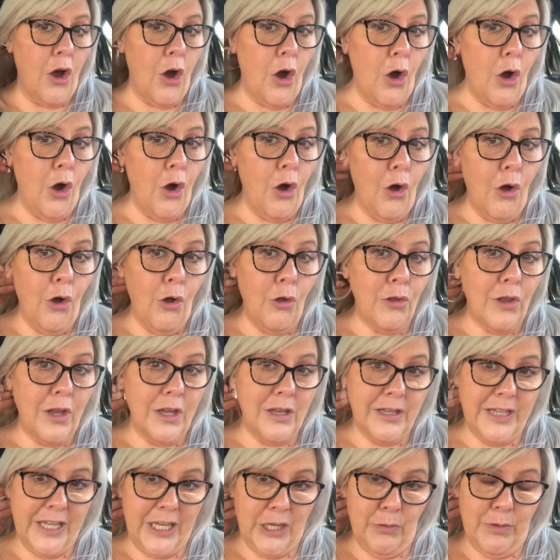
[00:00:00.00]
all
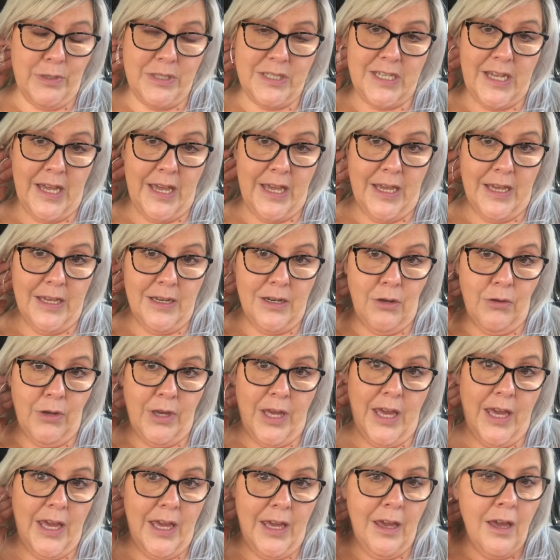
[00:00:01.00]
liquid diet,
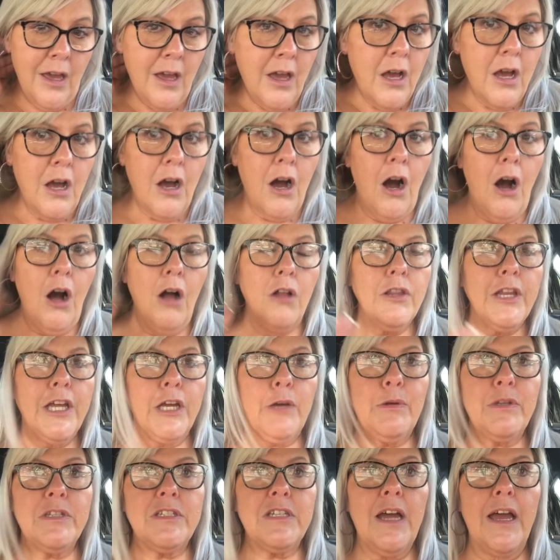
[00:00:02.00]
okay? All
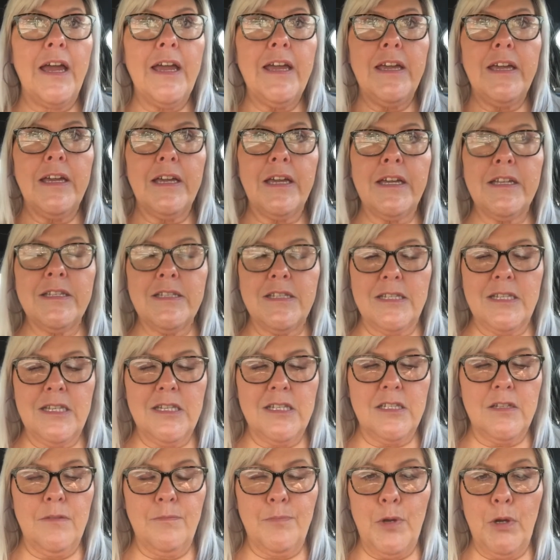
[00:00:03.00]
liquid diet
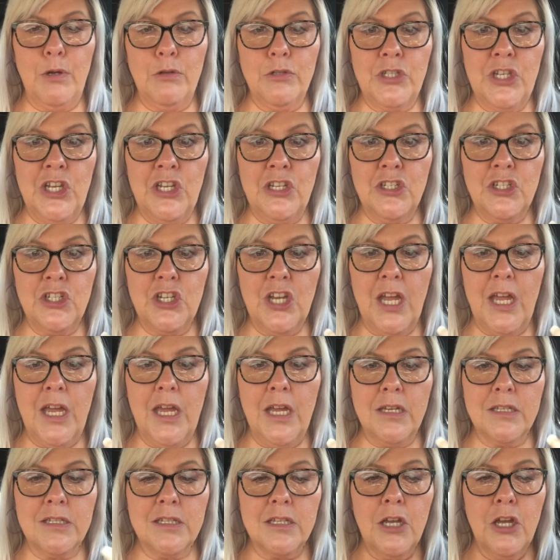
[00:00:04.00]
consists of protein
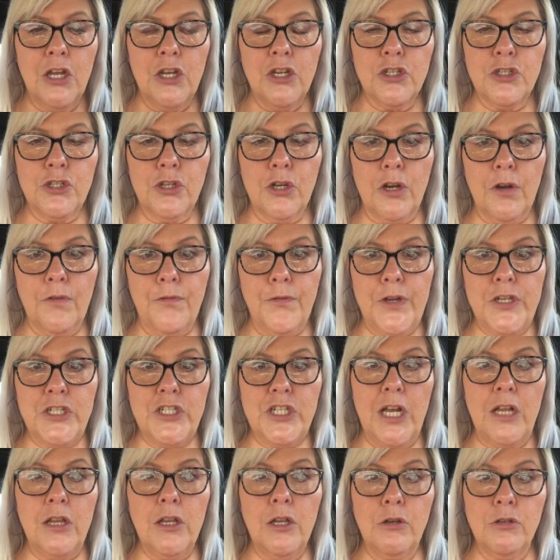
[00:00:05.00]
shakes, sugar-free
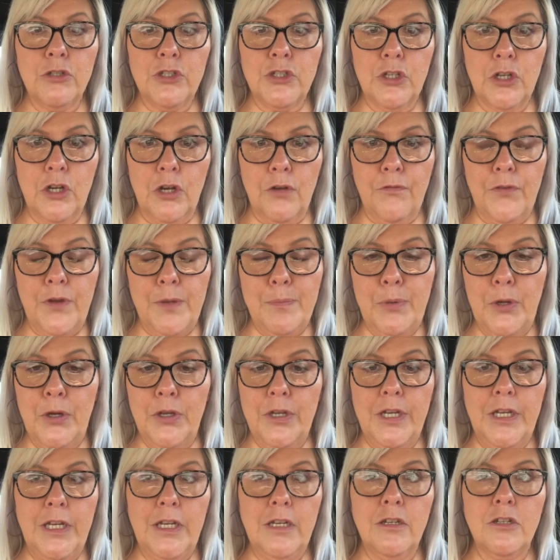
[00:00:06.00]
jello, sugar-free
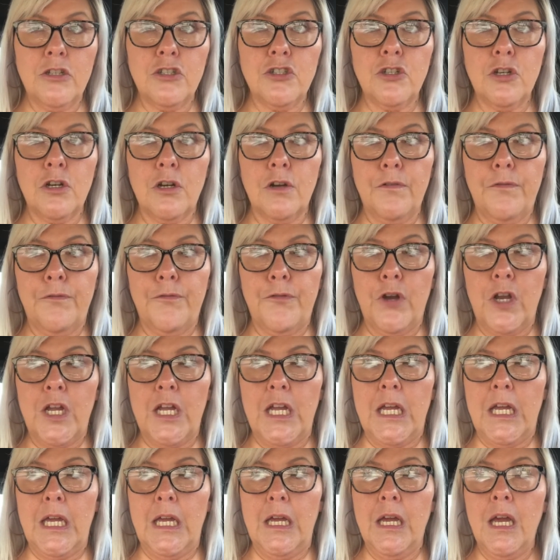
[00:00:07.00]
pudding,
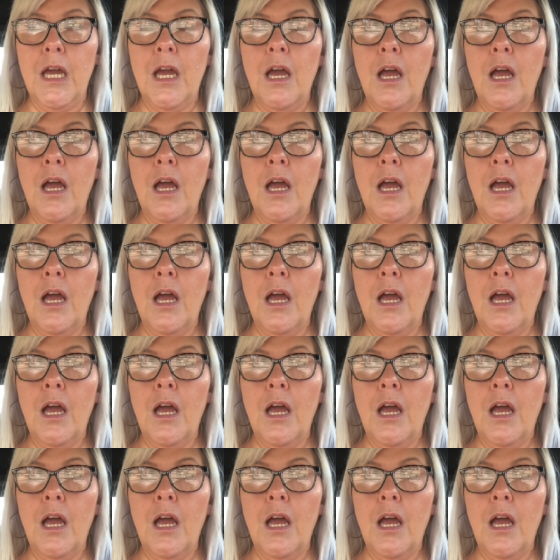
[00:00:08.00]
sugar-free